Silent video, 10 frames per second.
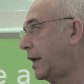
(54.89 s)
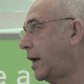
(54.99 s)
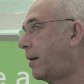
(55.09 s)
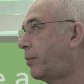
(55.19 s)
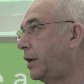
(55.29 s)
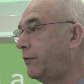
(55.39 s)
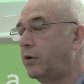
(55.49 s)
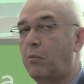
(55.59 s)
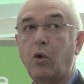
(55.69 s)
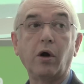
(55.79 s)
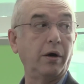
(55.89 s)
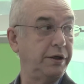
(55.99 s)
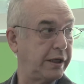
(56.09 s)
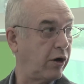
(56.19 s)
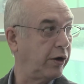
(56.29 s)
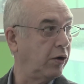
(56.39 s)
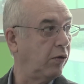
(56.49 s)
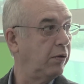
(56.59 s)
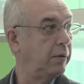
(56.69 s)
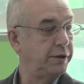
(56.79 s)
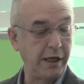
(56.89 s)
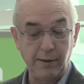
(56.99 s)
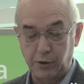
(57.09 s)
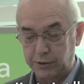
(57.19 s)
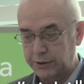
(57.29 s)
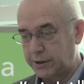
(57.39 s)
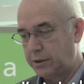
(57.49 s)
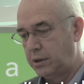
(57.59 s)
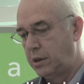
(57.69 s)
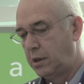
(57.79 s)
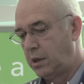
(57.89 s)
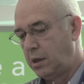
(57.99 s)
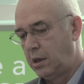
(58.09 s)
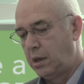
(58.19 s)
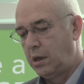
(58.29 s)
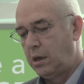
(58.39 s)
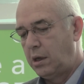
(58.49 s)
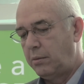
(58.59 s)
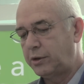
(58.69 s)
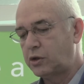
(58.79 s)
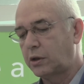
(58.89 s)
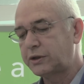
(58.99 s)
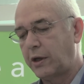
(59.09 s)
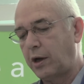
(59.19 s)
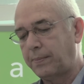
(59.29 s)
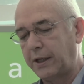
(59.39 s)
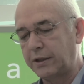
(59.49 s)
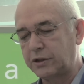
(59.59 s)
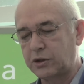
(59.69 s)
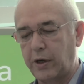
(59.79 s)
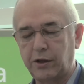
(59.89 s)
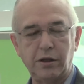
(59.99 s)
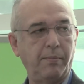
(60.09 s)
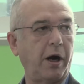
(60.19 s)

ending up on even more Ontario tables, but you're also helping to strengthen